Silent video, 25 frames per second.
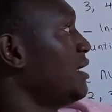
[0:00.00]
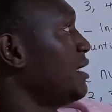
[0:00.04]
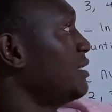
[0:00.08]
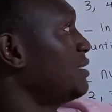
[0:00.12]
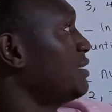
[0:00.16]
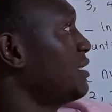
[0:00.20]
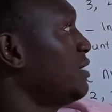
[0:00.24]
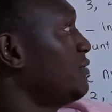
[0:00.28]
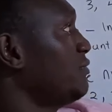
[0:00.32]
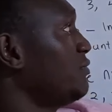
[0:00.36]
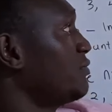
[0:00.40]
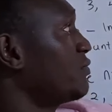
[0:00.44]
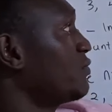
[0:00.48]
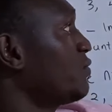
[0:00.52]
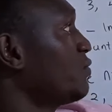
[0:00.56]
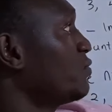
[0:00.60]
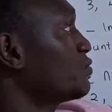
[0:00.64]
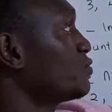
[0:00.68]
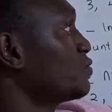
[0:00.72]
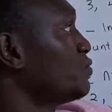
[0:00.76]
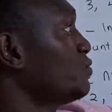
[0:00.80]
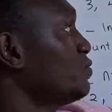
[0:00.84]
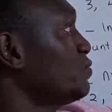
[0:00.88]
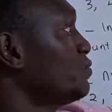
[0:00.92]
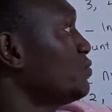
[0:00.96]
and then we go
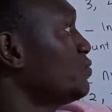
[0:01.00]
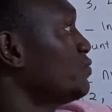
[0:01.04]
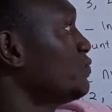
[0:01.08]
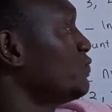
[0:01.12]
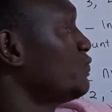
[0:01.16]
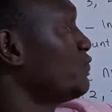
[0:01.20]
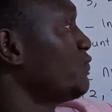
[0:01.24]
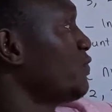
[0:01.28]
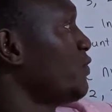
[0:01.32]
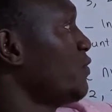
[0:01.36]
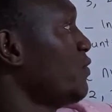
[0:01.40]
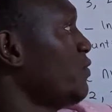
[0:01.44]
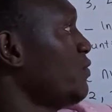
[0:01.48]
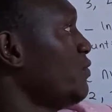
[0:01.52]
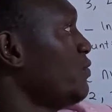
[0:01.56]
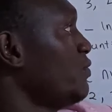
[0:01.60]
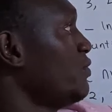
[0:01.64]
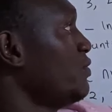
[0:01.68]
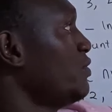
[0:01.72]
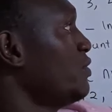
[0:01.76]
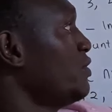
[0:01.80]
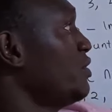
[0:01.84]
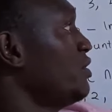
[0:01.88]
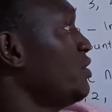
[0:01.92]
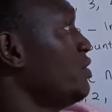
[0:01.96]
to 4,
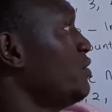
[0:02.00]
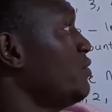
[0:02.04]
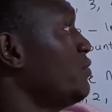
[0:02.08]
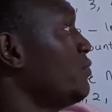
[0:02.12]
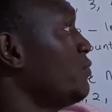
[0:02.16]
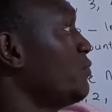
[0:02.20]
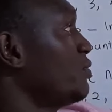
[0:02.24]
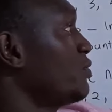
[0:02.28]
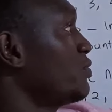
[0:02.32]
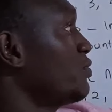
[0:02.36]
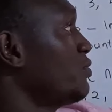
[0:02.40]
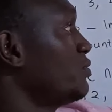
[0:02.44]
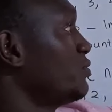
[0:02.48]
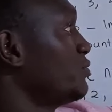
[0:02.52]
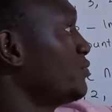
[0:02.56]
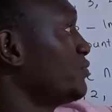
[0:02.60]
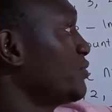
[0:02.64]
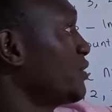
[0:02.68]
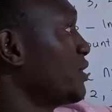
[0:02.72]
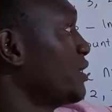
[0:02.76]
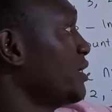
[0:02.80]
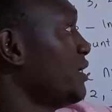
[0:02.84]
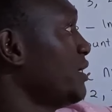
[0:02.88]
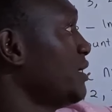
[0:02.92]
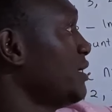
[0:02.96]
we go to
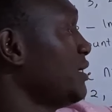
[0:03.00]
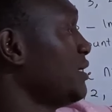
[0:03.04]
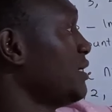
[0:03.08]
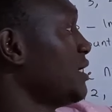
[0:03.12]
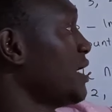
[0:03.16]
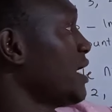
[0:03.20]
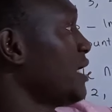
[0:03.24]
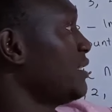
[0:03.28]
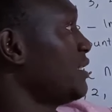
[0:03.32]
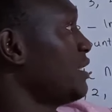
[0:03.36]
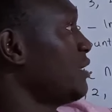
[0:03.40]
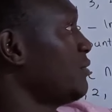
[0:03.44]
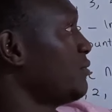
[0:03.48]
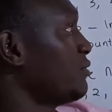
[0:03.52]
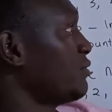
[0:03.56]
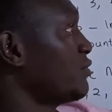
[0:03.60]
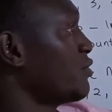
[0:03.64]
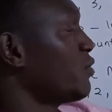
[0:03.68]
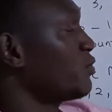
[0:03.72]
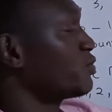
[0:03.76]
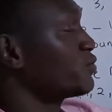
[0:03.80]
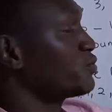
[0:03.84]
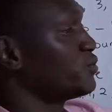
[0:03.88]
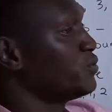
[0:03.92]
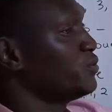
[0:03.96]
3, and then we
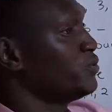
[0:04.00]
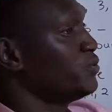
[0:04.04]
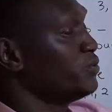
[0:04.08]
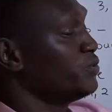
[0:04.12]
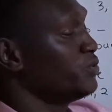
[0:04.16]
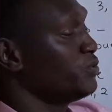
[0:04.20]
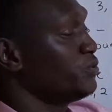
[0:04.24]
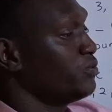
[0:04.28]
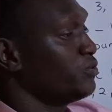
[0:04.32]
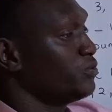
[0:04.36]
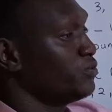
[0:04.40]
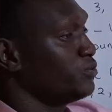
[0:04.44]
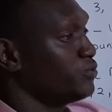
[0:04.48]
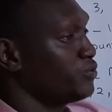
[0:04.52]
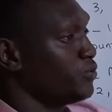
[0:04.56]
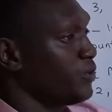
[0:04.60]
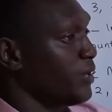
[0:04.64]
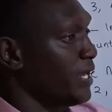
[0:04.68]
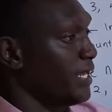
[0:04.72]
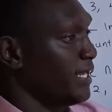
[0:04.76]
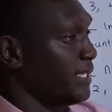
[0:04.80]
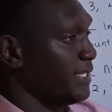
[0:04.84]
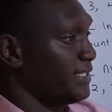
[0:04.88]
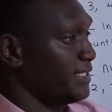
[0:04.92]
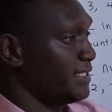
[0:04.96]
go to
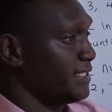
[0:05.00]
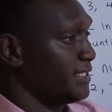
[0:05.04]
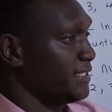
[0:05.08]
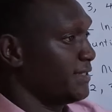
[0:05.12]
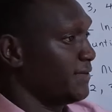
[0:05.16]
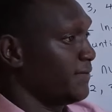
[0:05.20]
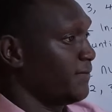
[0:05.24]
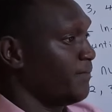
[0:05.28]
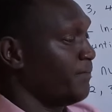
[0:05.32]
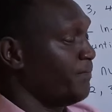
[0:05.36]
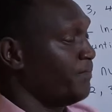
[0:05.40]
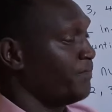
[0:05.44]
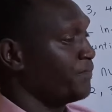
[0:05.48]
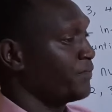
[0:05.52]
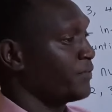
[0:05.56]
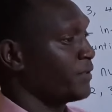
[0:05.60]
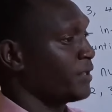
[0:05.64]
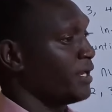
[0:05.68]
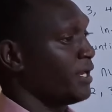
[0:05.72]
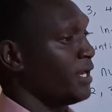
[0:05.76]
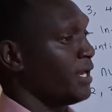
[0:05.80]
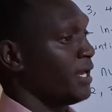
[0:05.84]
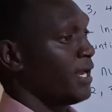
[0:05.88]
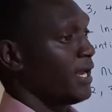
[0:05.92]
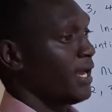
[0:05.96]
8.
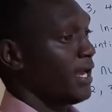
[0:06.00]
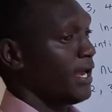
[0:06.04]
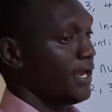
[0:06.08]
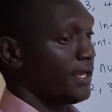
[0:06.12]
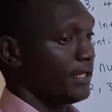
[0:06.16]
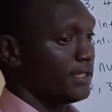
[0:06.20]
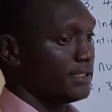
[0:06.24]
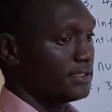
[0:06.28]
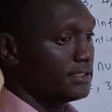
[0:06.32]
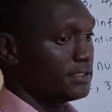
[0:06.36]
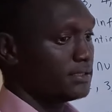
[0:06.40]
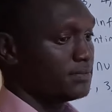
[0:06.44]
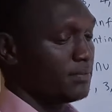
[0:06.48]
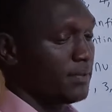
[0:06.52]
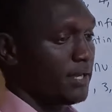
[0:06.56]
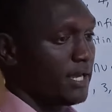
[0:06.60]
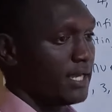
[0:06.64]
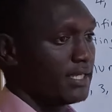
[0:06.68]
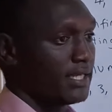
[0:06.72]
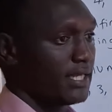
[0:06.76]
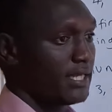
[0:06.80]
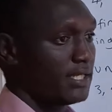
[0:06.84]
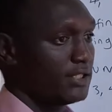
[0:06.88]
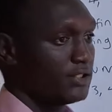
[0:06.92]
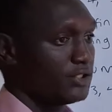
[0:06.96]
And pay
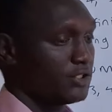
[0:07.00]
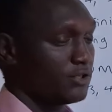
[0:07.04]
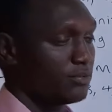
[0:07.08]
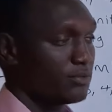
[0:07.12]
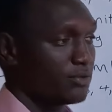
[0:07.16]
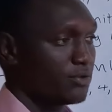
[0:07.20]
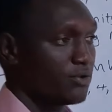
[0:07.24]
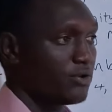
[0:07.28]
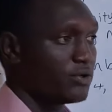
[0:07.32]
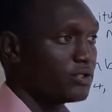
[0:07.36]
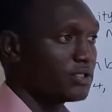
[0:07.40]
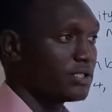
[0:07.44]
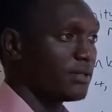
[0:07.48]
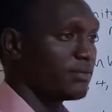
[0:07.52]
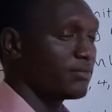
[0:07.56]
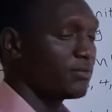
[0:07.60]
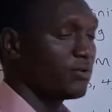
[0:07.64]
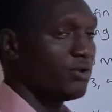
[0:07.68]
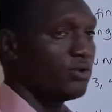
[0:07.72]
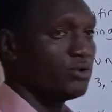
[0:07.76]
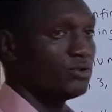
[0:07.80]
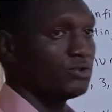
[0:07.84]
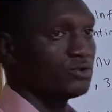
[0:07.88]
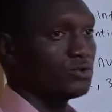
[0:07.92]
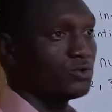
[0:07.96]
attention, because I'm
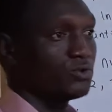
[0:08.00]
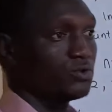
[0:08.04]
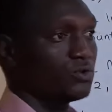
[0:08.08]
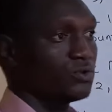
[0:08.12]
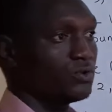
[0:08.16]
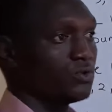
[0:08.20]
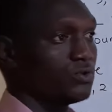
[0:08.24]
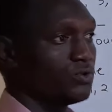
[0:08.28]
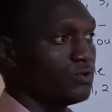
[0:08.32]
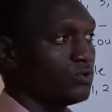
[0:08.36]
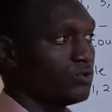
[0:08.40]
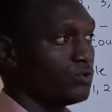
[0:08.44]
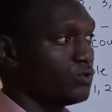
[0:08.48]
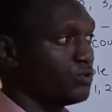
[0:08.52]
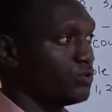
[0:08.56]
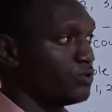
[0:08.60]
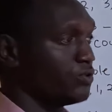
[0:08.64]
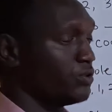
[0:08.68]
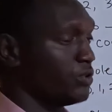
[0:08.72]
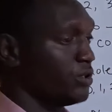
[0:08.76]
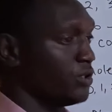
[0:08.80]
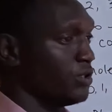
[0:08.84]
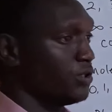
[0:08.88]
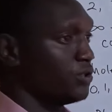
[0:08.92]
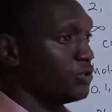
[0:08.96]
going to
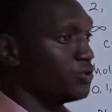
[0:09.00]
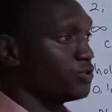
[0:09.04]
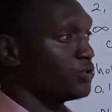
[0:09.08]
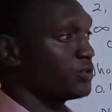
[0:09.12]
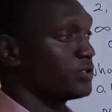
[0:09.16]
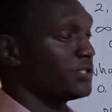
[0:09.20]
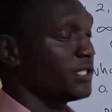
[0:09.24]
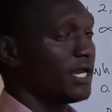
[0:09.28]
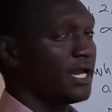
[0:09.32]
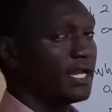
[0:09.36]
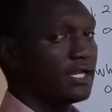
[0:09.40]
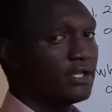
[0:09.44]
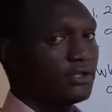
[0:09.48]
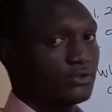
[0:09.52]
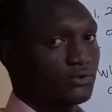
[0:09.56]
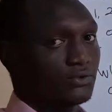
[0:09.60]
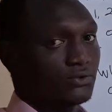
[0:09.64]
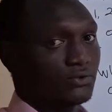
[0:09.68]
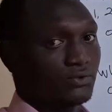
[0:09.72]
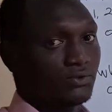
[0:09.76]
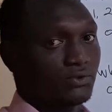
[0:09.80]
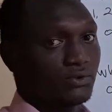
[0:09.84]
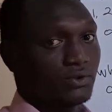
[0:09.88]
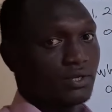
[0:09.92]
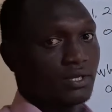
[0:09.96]
tell
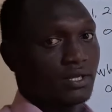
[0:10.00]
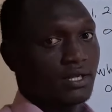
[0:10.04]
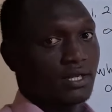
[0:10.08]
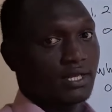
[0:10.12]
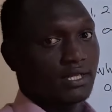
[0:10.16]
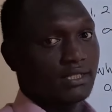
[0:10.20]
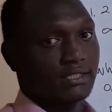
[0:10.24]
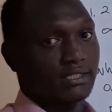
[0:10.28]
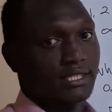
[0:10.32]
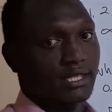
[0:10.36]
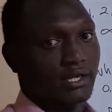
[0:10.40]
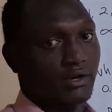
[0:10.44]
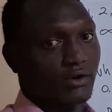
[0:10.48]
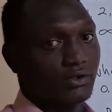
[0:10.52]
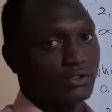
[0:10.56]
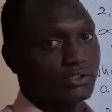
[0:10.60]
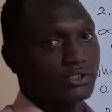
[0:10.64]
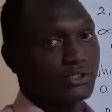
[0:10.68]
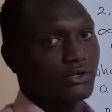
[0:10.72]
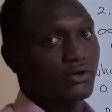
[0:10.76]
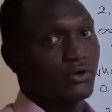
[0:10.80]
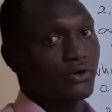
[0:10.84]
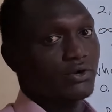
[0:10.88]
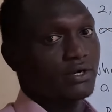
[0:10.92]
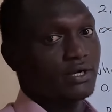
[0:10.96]
you the
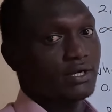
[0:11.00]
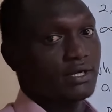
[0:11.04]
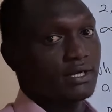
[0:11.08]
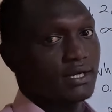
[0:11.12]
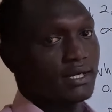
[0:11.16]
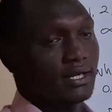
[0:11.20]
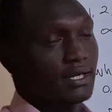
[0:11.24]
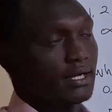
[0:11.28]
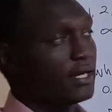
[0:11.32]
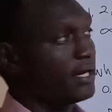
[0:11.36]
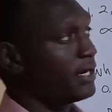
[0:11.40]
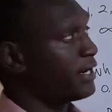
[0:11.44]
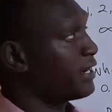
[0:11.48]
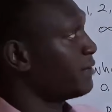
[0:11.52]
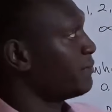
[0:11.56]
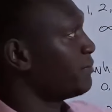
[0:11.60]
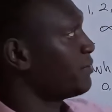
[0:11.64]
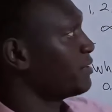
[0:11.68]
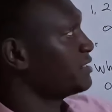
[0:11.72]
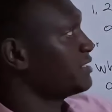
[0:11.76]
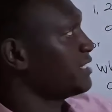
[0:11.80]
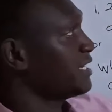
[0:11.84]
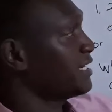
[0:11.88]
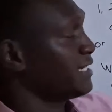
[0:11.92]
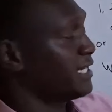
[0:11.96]
logical
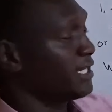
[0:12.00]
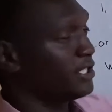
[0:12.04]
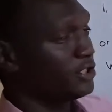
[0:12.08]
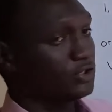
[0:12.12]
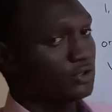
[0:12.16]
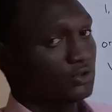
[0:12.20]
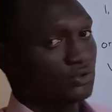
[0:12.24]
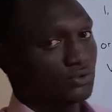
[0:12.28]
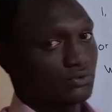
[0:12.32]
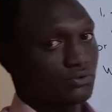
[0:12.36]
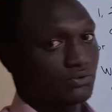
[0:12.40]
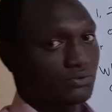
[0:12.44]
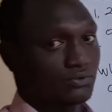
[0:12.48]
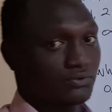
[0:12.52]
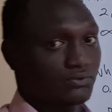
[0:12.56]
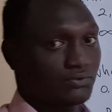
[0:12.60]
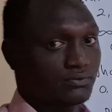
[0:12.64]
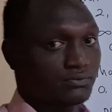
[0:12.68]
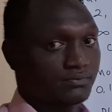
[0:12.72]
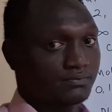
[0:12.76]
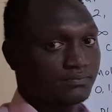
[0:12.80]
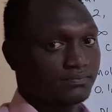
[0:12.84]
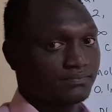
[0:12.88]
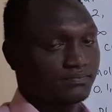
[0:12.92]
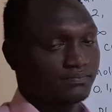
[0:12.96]
representation
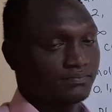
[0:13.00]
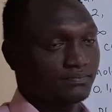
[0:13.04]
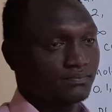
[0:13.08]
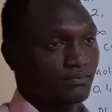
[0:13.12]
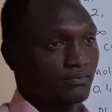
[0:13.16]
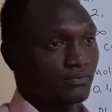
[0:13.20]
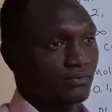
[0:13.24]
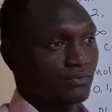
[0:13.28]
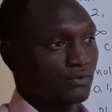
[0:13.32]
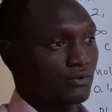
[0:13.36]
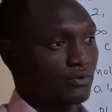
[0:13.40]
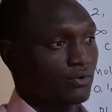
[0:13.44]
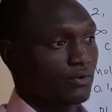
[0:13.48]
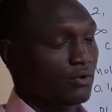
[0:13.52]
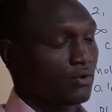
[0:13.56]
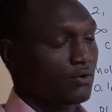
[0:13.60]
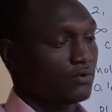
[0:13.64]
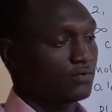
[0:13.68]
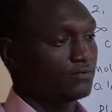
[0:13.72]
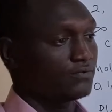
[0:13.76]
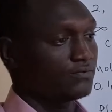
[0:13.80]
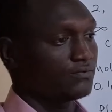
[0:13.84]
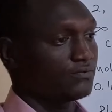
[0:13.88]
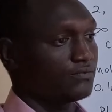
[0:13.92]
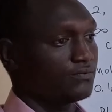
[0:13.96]

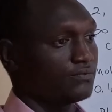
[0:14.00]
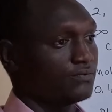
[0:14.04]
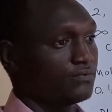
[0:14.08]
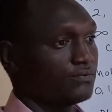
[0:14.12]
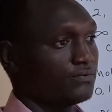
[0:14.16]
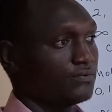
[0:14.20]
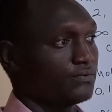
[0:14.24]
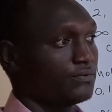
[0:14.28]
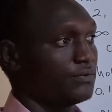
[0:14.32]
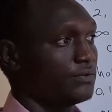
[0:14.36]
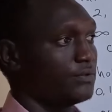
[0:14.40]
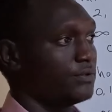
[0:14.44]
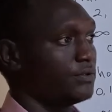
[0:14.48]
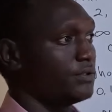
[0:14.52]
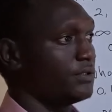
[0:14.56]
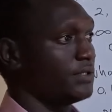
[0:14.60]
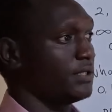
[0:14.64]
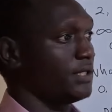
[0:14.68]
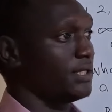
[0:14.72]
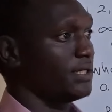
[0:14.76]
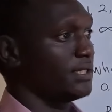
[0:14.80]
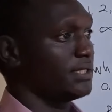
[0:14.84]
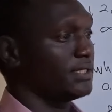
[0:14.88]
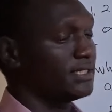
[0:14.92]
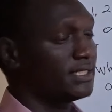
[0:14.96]
of
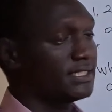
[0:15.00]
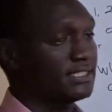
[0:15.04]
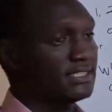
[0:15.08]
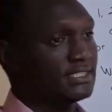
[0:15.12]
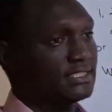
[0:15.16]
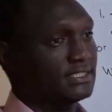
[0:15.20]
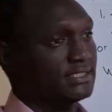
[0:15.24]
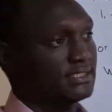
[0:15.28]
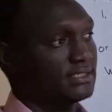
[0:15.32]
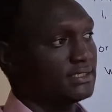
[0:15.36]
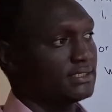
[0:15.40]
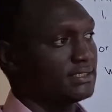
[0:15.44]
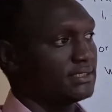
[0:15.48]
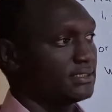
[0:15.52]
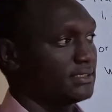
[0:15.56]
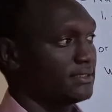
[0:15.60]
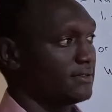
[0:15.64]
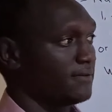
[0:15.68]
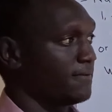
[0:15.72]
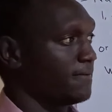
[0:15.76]
digits